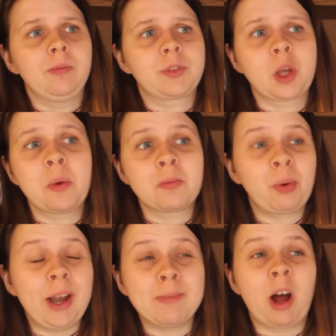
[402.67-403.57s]
So
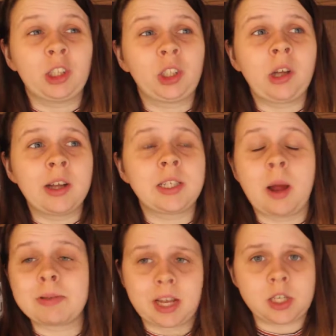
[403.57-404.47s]
pretty much
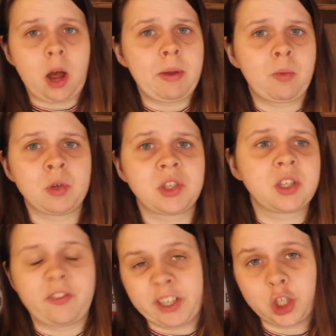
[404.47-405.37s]
99% of the time it was
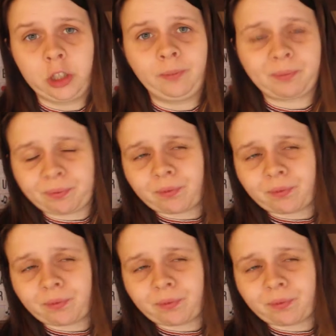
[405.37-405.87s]
sufficient.